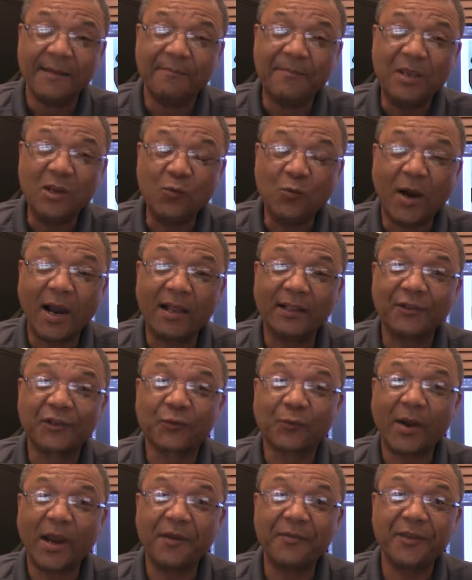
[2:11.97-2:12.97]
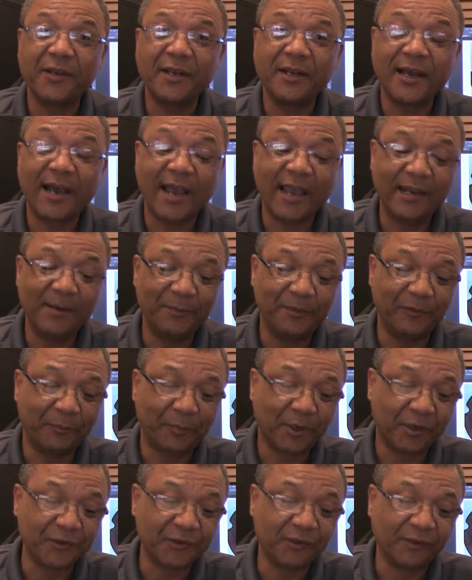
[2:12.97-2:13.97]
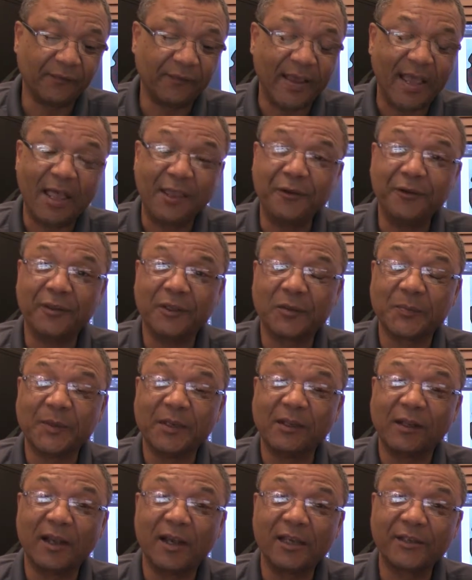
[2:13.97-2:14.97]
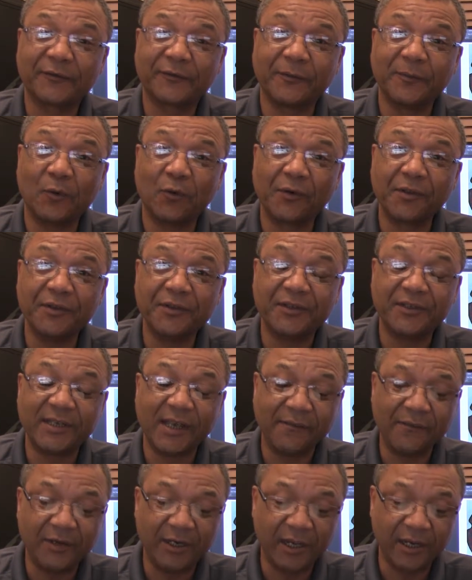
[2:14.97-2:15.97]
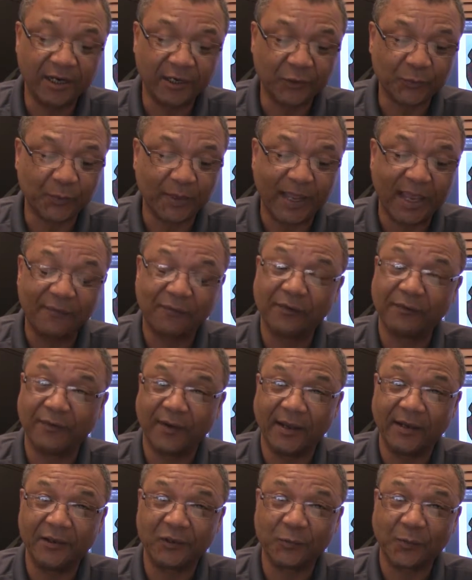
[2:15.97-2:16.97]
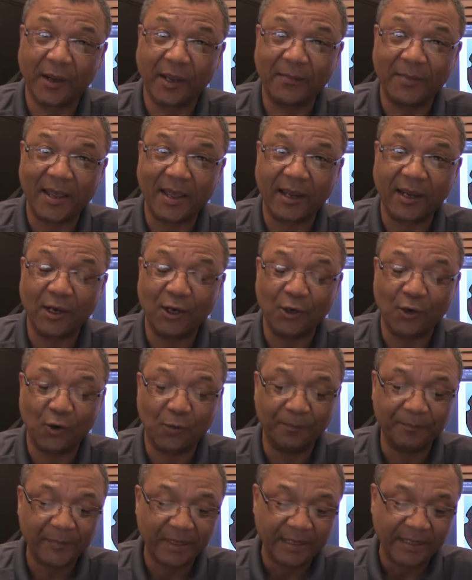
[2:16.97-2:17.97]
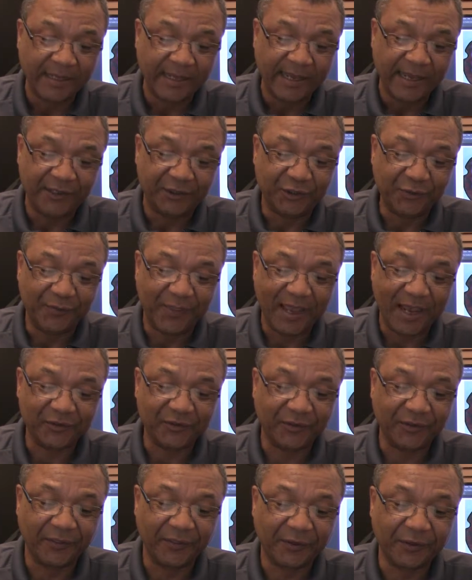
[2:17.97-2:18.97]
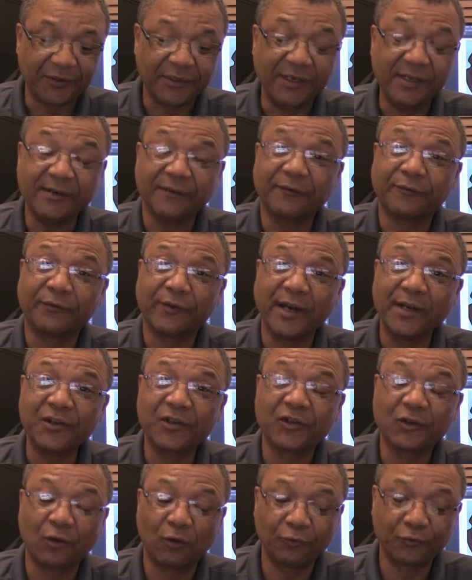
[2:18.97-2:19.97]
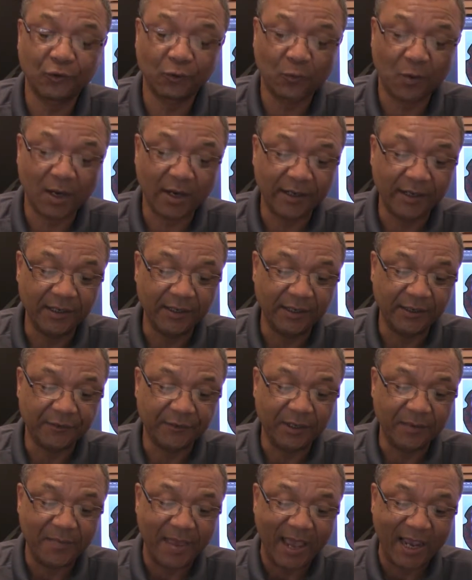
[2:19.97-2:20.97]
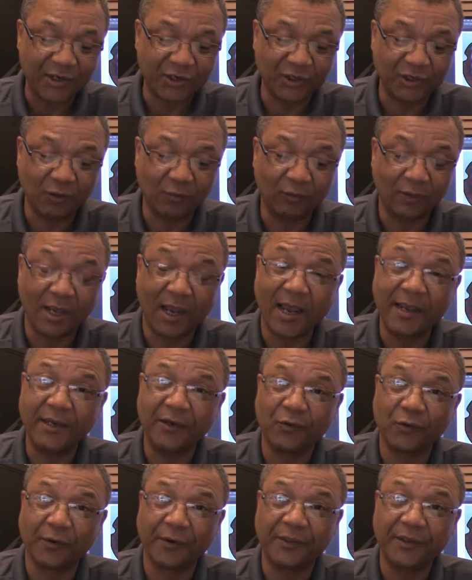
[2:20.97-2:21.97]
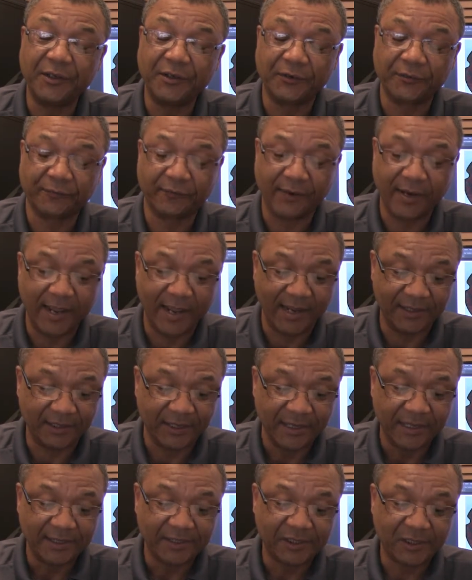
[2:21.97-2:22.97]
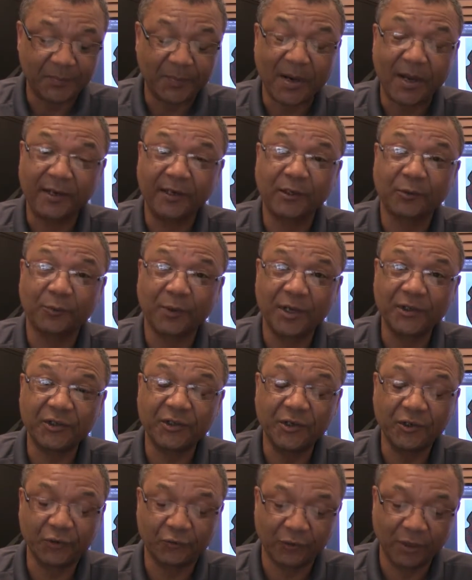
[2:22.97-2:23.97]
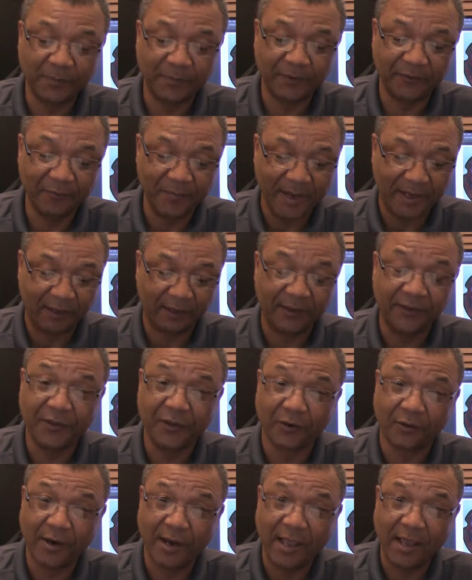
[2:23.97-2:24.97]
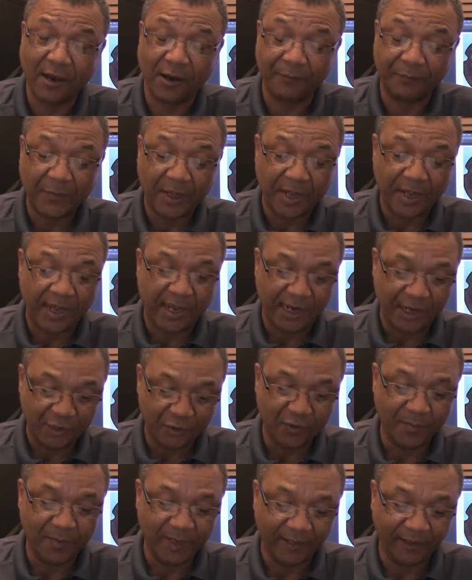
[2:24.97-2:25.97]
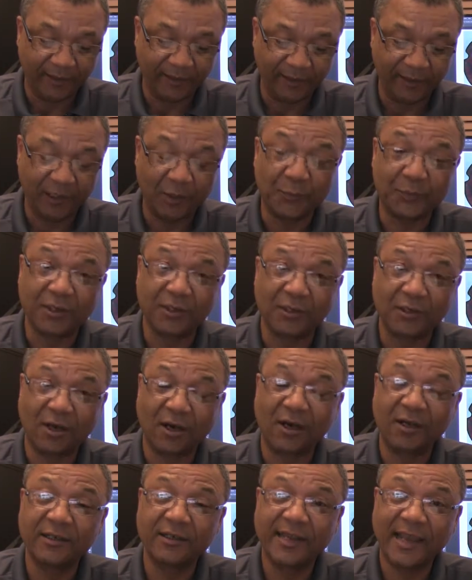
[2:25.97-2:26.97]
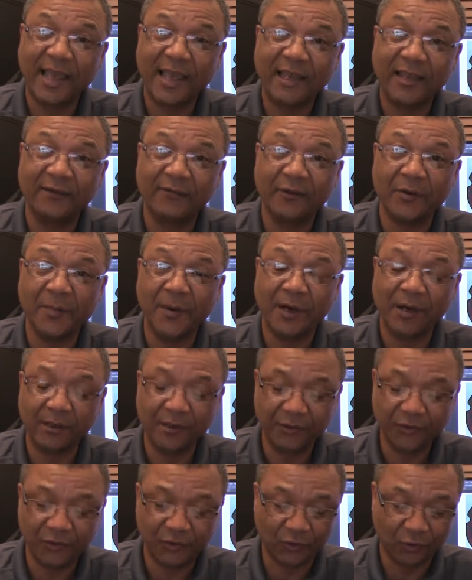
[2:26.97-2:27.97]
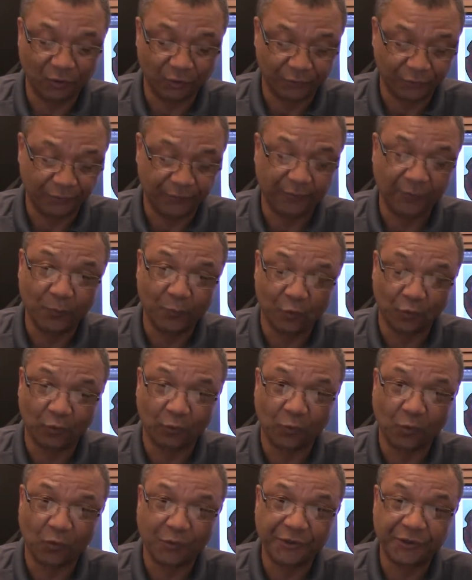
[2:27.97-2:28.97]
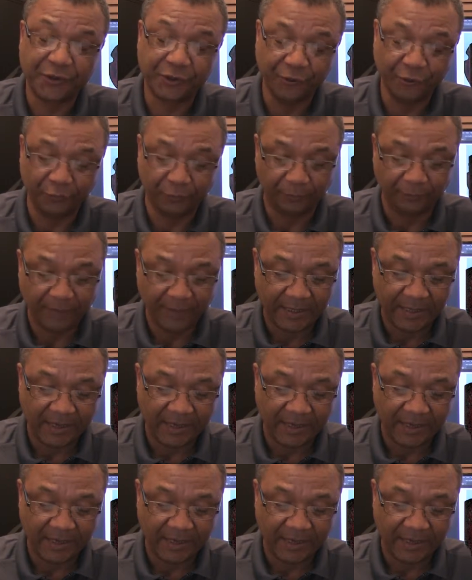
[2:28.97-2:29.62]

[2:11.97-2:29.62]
Meanwhile, it's rare that an item of personal value that's been lost for more than 70 years would ever find its way back home. In 2013, a French soldier walking near the Maginot Line in northeast France spotted a rusting strip of metal in the ground. He knew immediately it was a dog tag of an American soldier from World War II.